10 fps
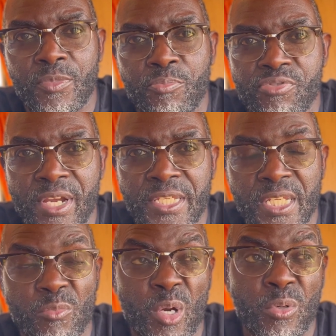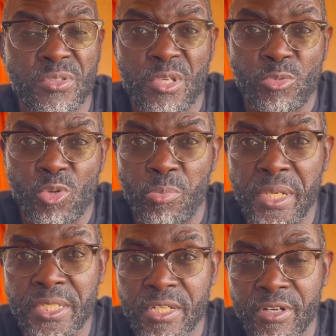breaking, well, on social media